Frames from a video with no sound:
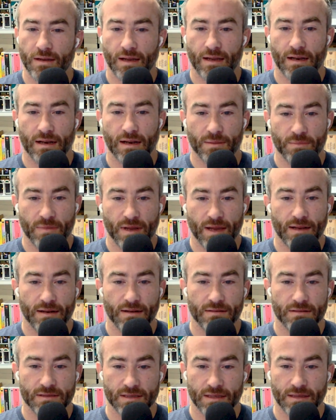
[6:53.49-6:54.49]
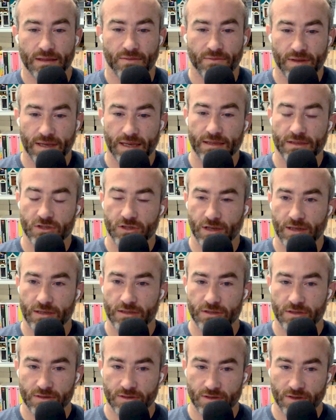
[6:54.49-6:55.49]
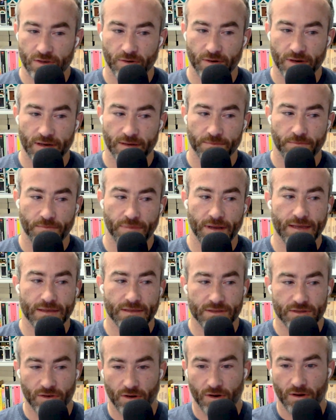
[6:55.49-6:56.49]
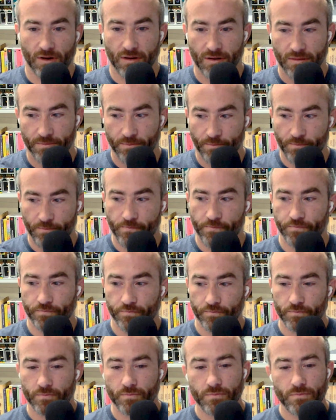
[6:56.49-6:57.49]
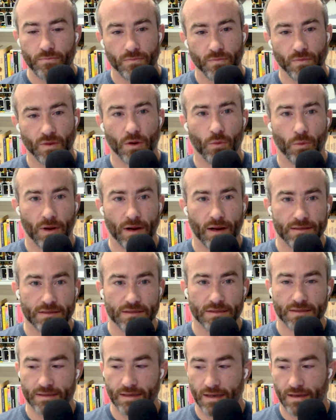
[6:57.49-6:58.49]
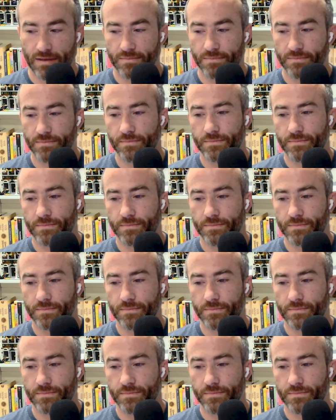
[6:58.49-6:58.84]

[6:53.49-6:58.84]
and I made significant changes to it based on what I just said.